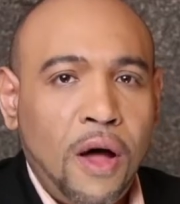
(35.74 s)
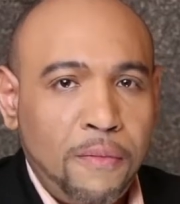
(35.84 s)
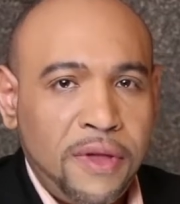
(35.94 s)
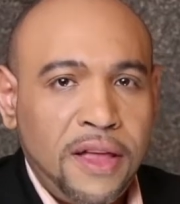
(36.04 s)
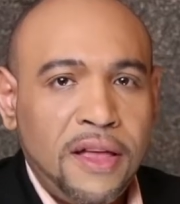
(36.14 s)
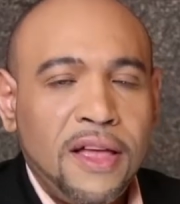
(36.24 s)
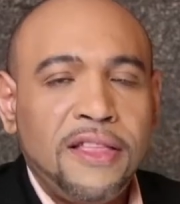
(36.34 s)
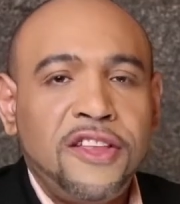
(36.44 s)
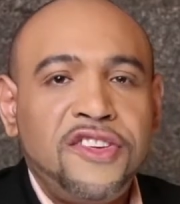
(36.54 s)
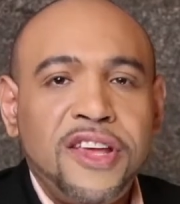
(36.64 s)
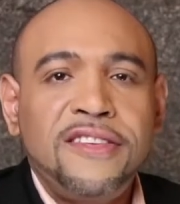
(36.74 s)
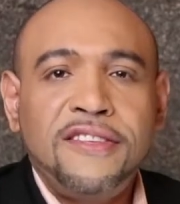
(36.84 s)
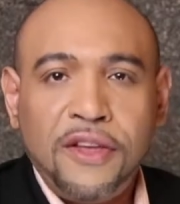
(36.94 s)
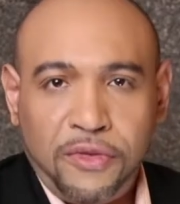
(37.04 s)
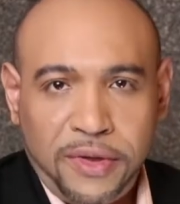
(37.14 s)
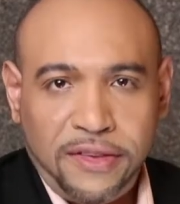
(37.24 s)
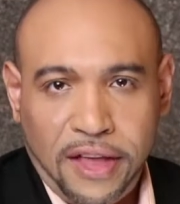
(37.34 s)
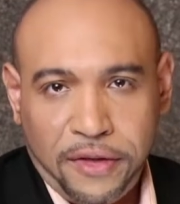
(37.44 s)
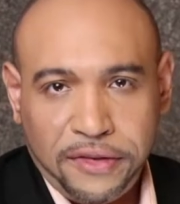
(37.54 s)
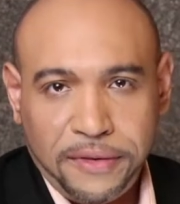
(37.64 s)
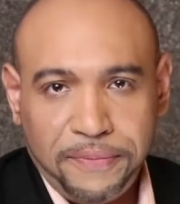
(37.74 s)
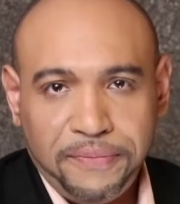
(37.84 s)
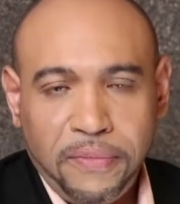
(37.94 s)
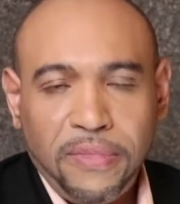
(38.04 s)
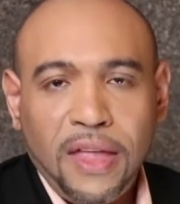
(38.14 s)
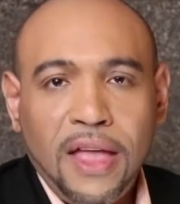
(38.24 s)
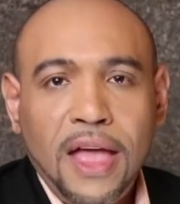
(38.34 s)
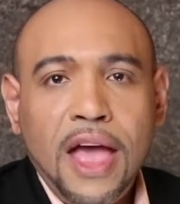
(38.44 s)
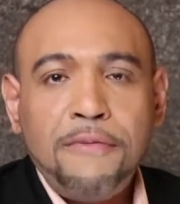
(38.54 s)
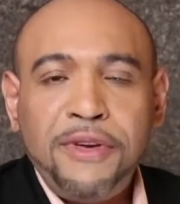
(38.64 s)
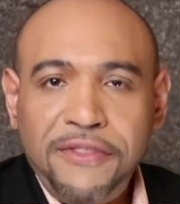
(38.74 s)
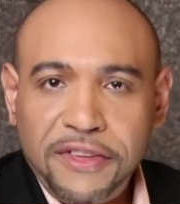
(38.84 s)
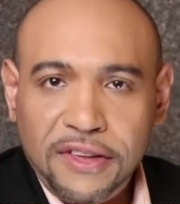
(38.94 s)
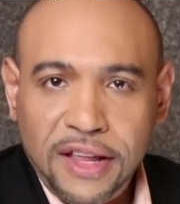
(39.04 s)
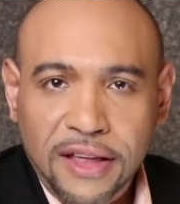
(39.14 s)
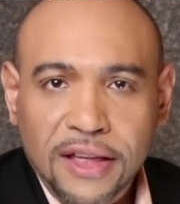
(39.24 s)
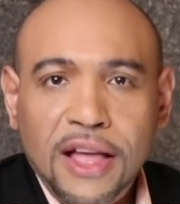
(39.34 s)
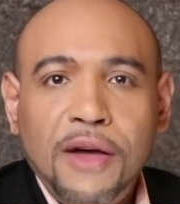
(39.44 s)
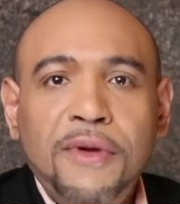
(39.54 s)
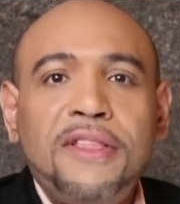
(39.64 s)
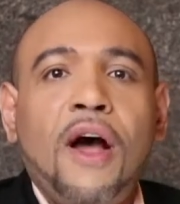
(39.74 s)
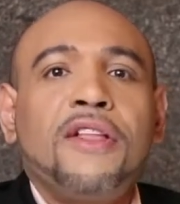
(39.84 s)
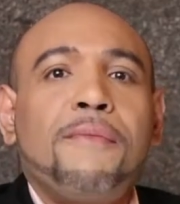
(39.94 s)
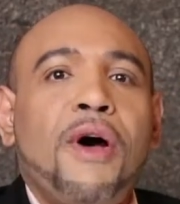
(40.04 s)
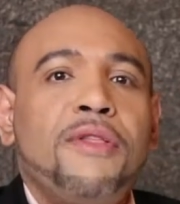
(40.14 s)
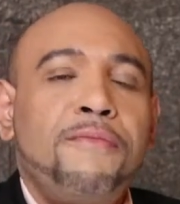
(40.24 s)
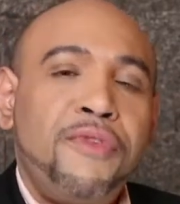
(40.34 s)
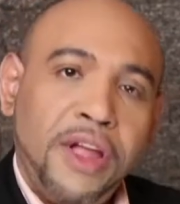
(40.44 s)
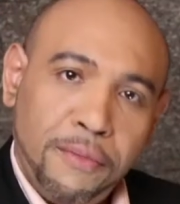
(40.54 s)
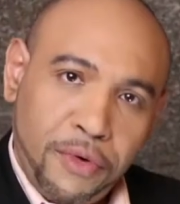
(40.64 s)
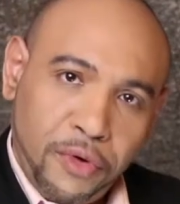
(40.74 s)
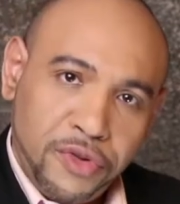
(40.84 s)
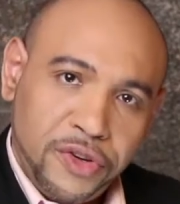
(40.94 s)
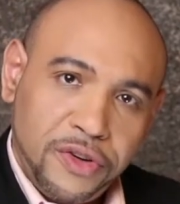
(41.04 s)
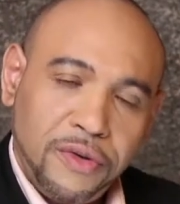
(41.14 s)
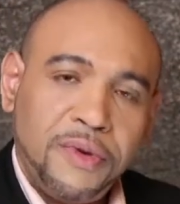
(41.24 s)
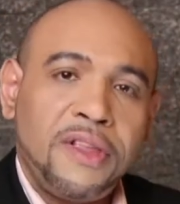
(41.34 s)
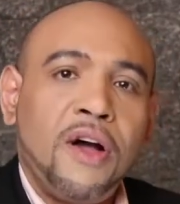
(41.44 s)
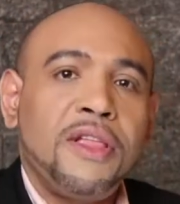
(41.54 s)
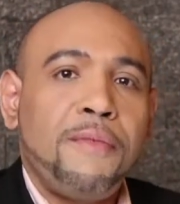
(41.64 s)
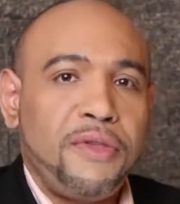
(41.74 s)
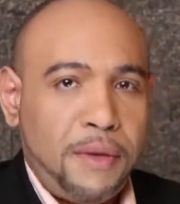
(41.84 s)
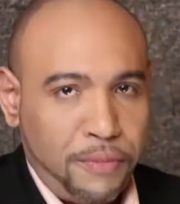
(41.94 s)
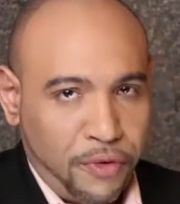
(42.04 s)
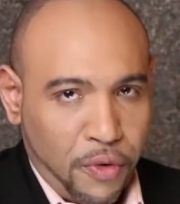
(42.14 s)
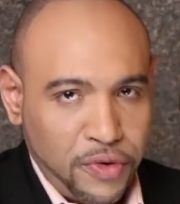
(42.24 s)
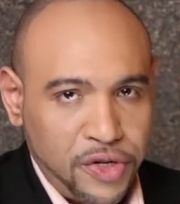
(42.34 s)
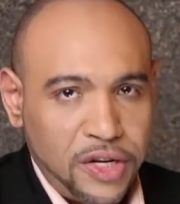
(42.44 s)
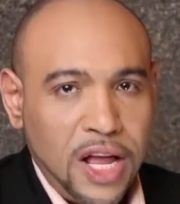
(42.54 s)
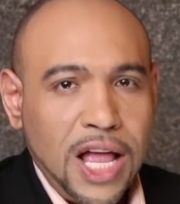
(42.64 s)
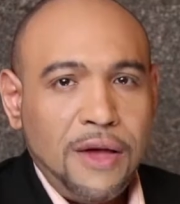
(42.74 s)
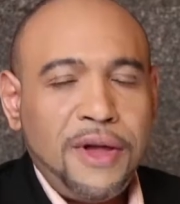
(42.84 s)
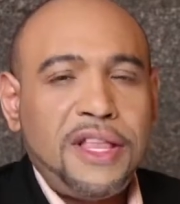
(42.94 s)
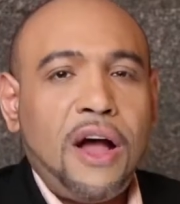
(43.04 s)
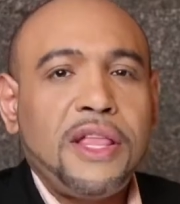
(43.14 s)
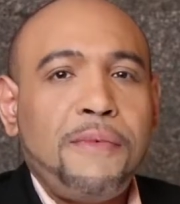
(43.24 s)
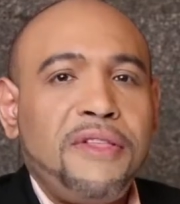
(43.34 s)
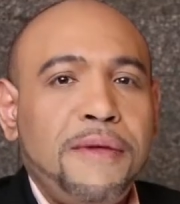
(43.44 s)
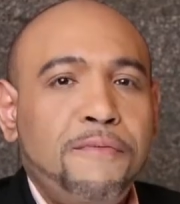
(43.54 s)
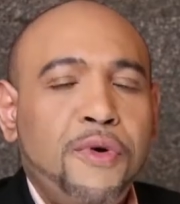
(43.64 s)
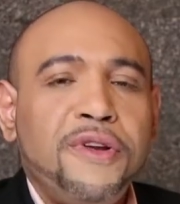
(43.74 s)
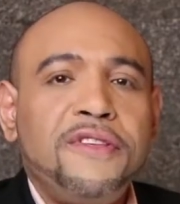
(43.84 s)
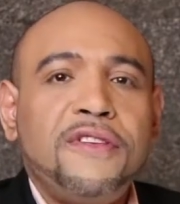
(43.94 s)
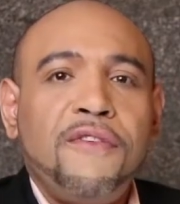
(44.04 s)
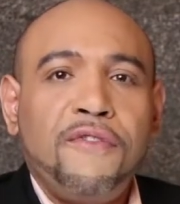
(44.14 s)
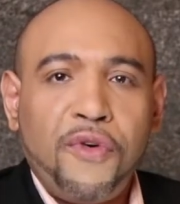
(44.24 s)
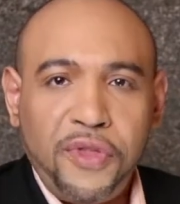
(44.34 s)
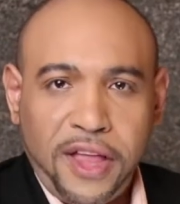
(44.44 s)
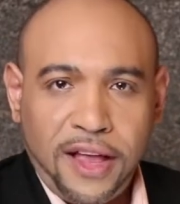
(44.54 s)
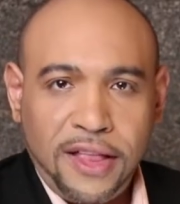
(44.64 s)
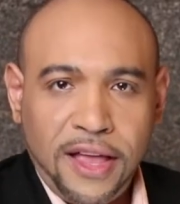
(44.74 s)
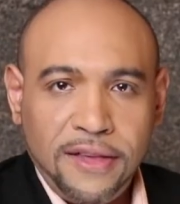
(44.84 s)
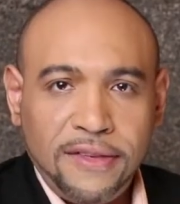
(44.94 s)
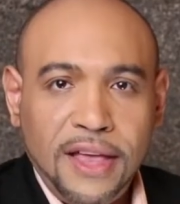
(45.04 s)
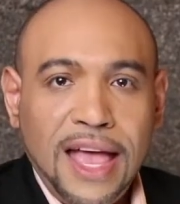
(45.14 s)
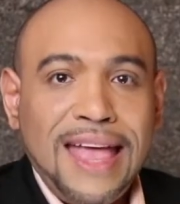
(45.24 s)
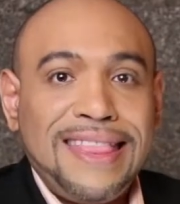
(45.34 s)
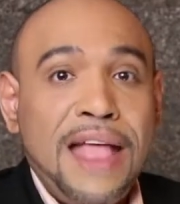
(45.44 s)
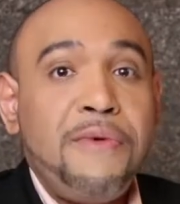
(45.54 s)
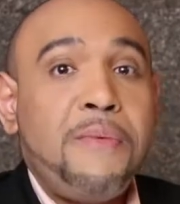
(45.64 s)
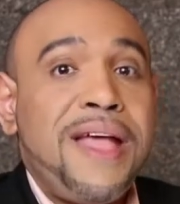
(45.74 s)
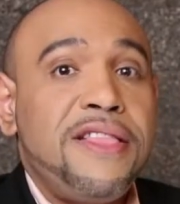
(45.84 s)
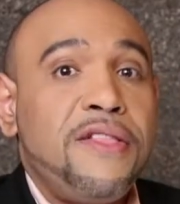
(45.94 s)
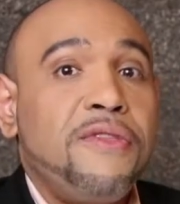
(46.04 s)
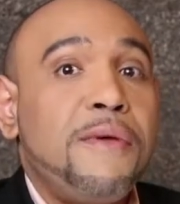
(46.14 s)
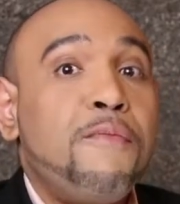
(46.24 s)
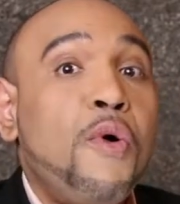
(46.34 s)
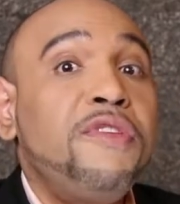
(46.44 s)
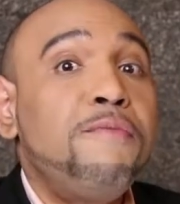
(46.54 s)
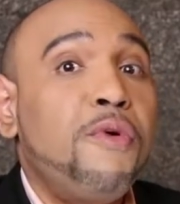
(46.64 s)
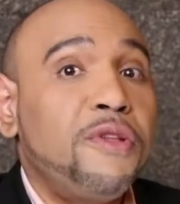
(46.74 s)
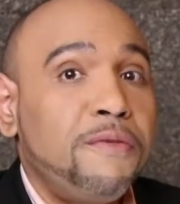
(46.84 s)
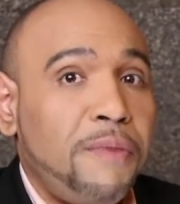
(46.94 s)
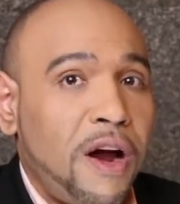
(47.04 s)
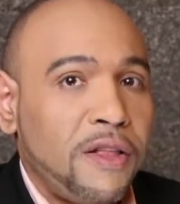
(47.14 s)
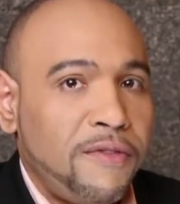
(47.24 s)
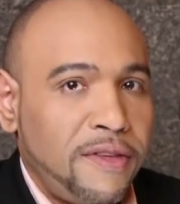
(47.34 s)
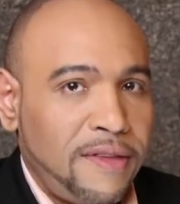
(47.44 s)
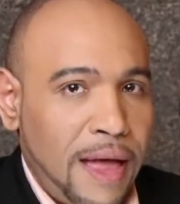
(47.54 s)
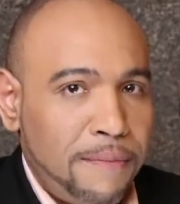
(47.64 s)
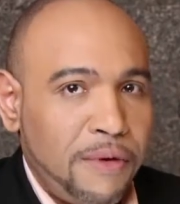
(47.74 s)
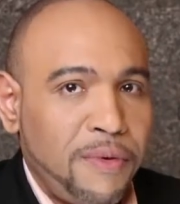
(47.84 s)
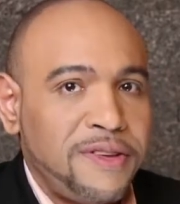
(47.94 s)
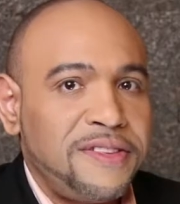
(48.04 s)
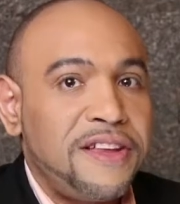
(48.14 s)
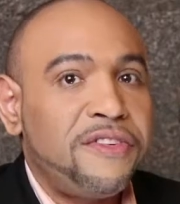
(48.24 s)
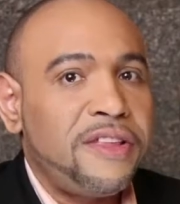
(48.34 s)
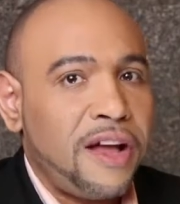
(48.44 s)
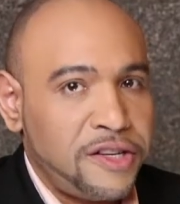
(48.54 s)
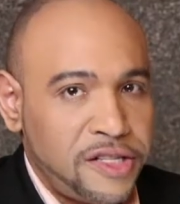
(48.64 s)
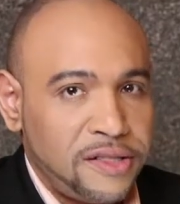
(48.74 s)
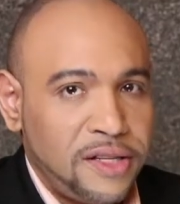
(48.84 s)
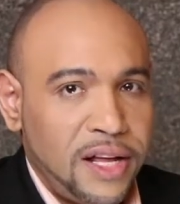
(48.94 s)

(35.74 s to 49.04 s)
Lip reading: company that just deals with sales. Previously, we talked about pre-approach, we talked about approach, we talked about the importance of phone techniques, then we went into the most important part of the step, which is introduction.